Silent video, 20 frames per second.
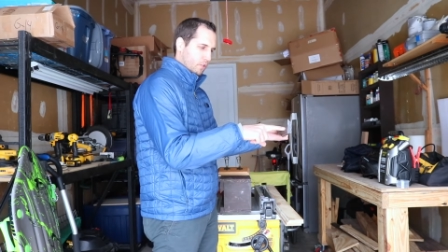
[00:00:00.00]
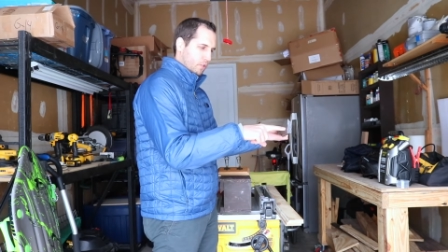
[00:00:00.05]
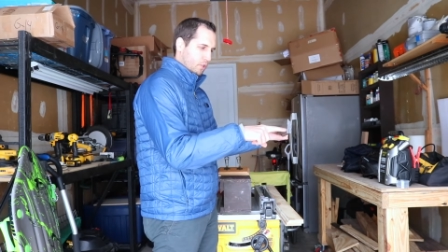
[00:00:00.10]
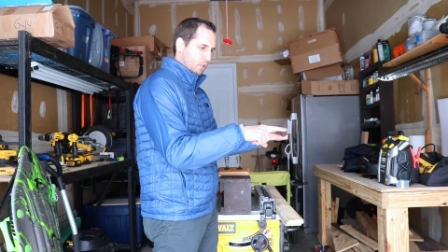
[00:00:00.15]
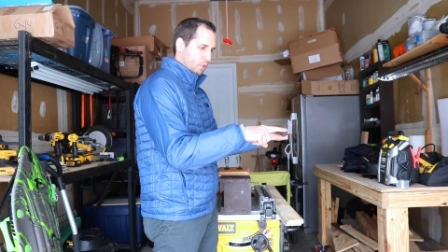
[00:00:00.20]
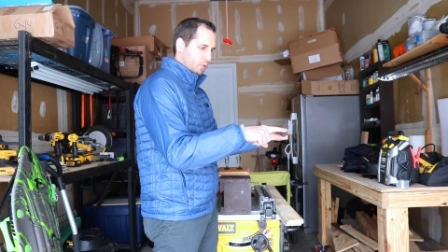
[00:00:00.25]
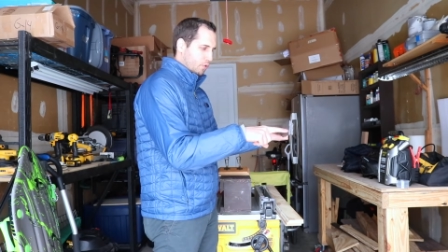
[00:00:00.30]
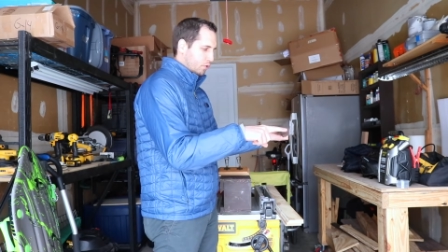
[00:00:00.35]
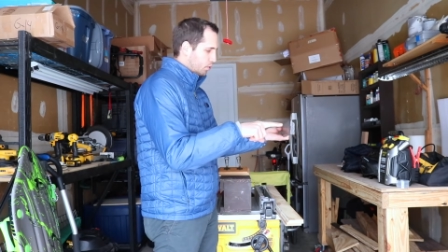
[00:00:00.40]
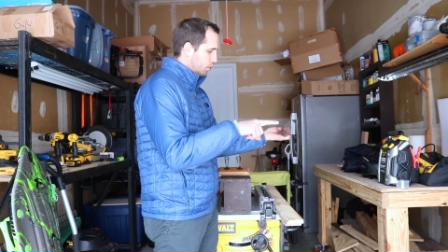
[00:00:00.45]
So
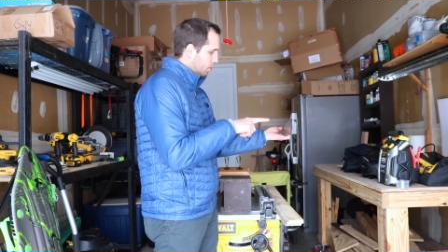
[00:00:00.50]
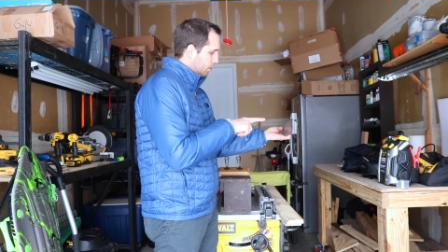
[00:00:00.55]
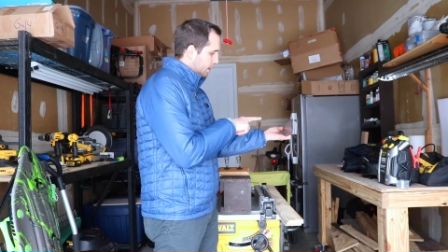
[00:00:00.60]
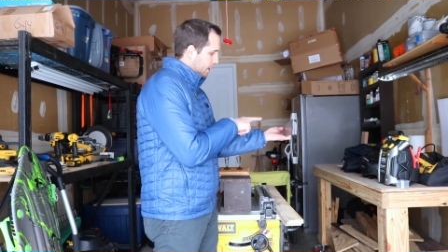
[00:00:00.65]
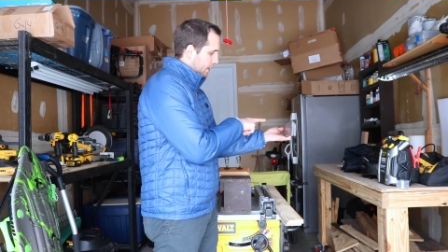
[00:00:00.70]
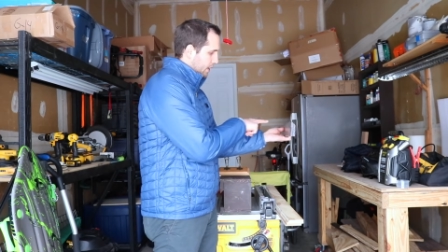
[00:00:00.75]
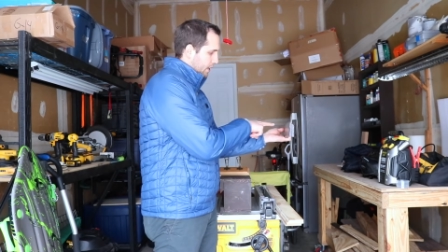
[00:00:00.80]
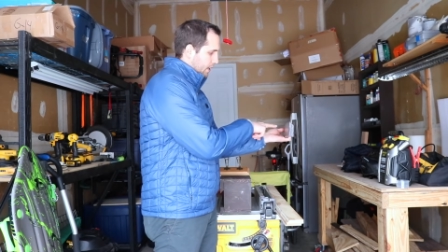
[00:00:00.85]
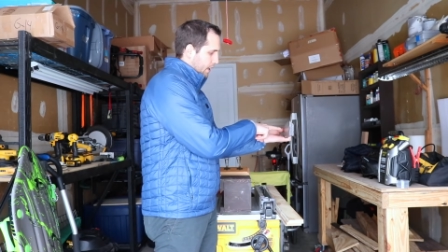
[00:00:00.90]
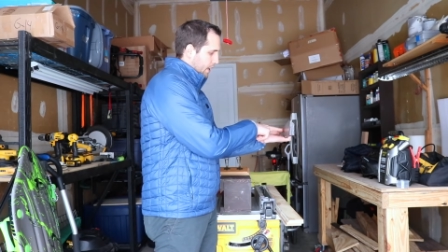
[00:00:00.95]
you screw it
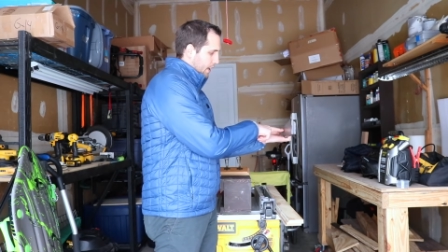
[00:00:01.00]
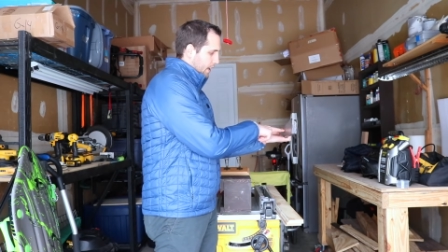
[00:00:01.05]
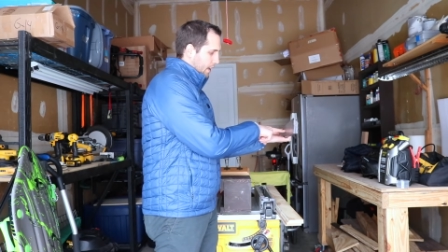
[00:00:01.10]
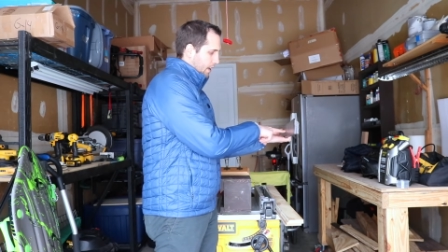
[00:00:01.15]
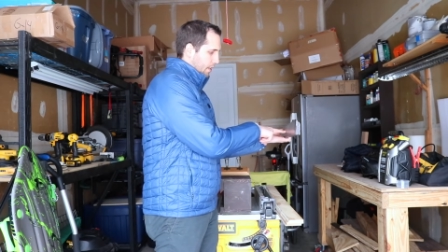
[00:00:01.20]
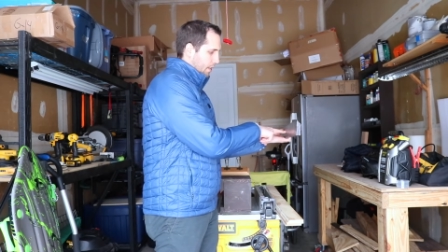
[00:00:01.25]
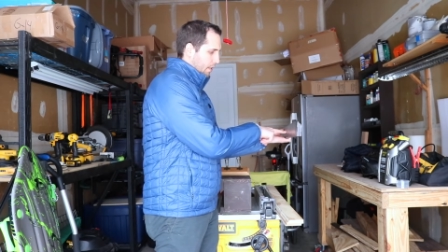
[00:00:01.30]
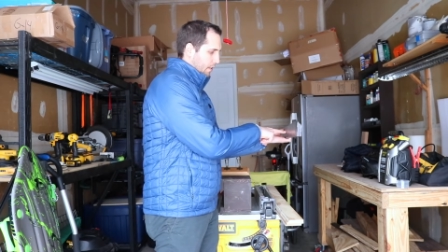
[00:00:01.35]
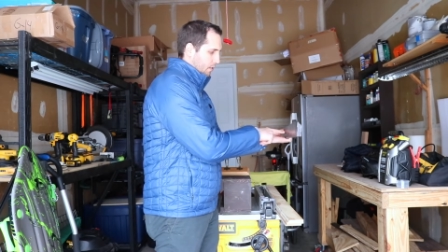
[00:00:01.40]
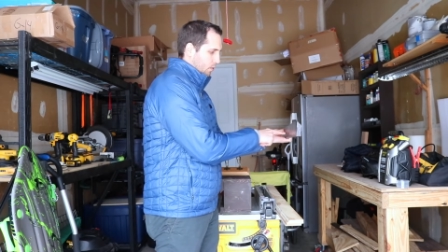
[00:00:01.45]
in
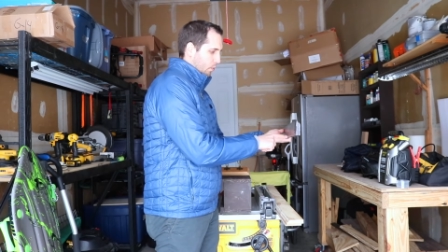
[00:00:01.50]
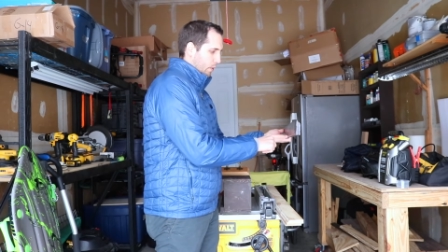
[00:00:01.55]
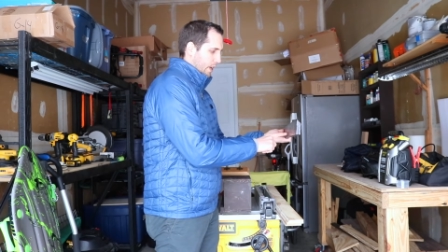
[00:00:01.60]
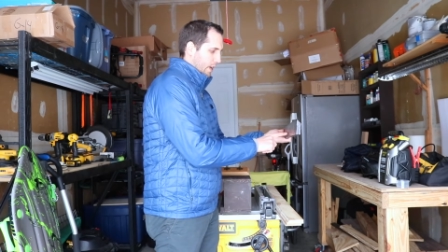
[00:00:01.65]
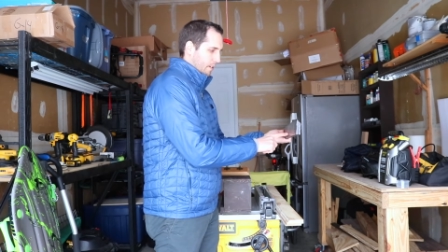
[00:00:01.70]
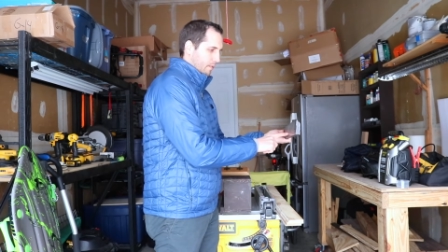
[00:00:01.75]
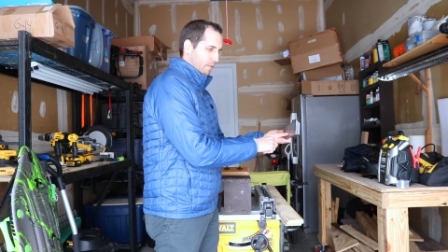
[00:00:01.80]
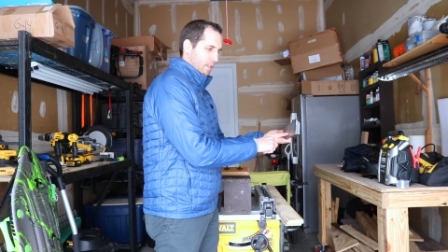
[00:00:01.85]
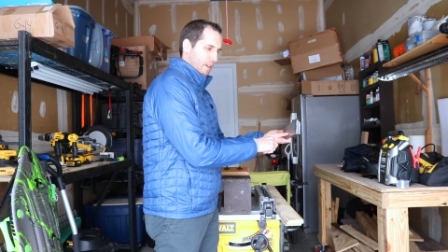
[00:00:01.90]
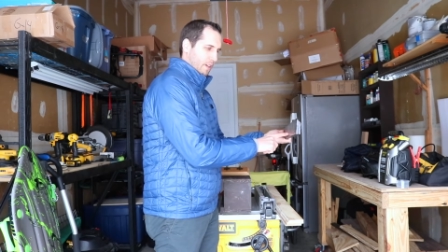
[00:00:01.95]
this
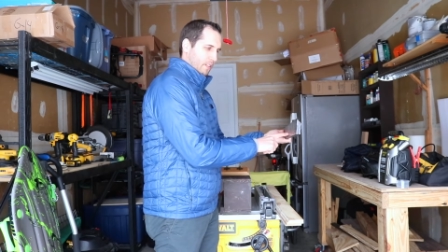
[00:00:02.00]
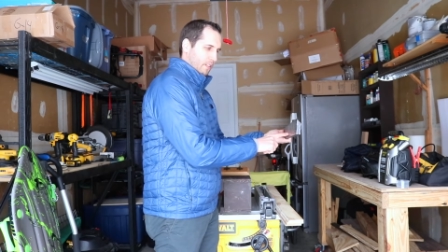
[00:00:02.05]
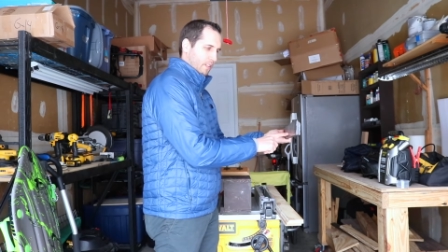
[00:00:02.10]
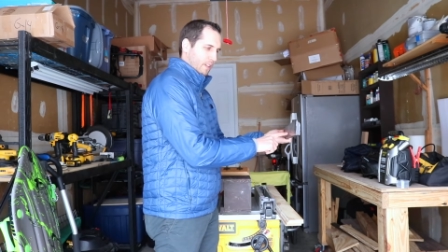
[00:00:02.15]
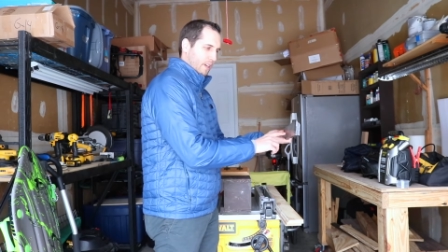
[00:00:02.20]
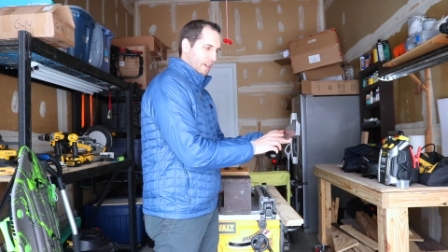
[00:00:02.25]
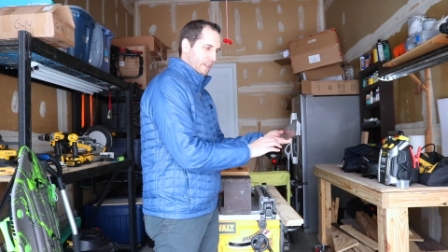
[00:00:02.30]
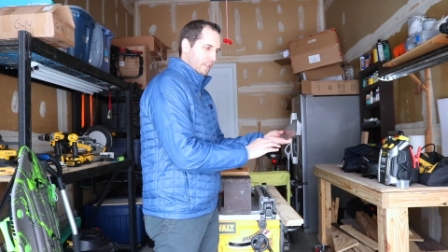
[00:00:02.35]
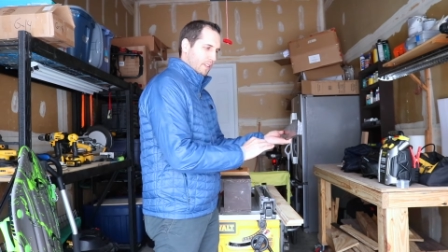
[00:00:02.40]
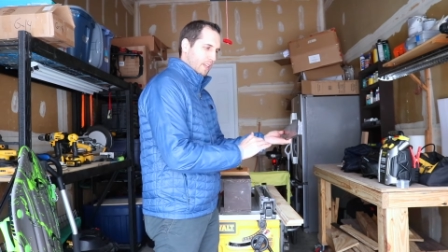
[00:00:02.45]
way via
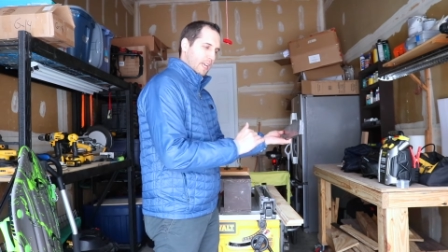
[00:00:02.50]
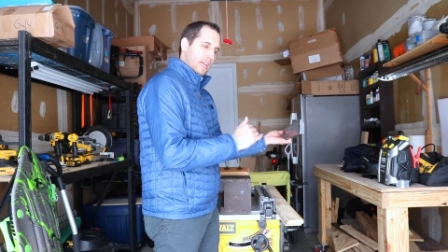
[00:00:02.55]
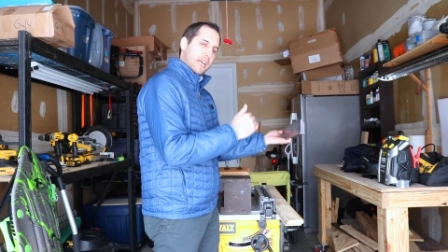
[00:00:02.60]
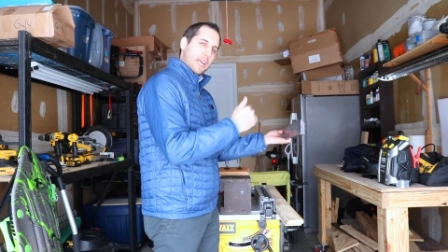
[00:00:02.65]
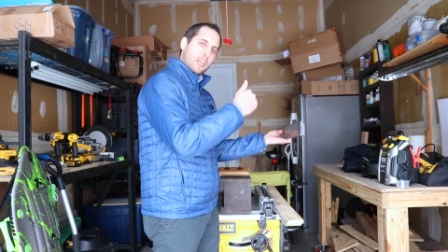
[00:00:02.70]
studs,